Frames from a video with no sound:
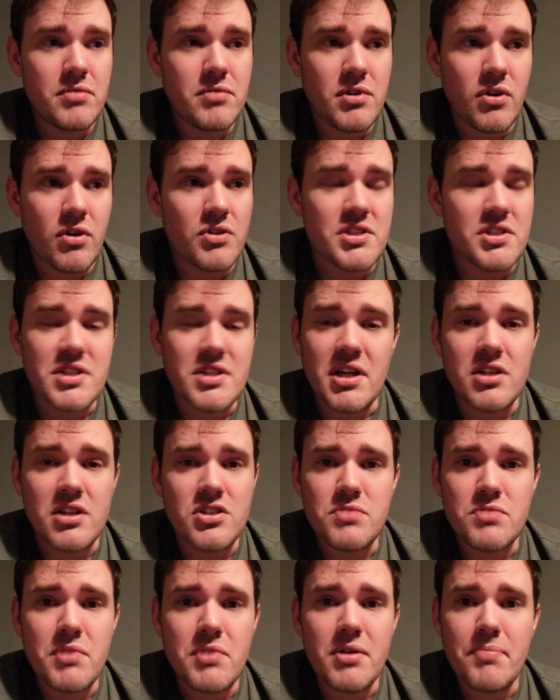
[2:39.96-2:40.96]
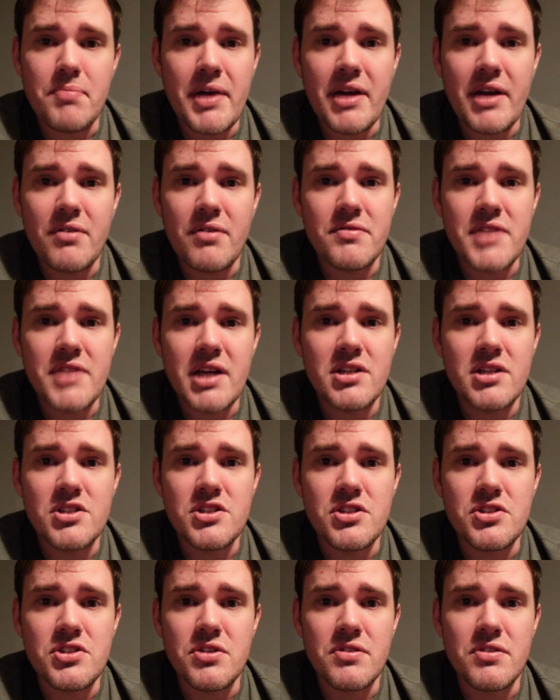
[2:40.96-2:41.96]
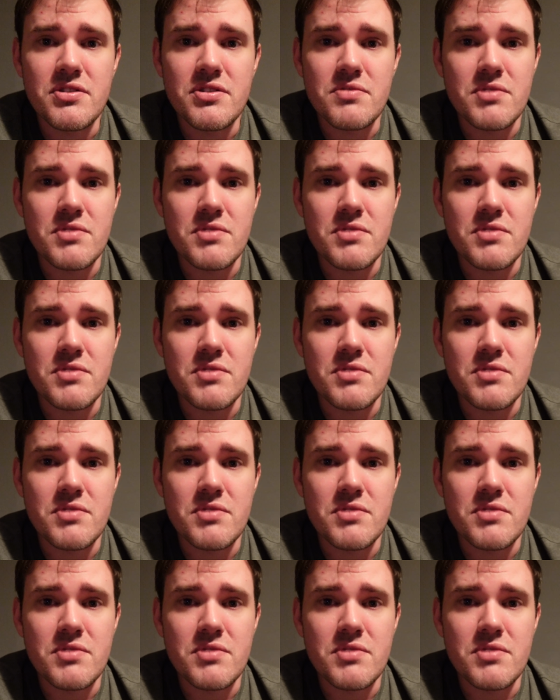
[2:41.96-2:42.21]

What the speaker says: Honestly, I just wear a pair of Danish Endurance,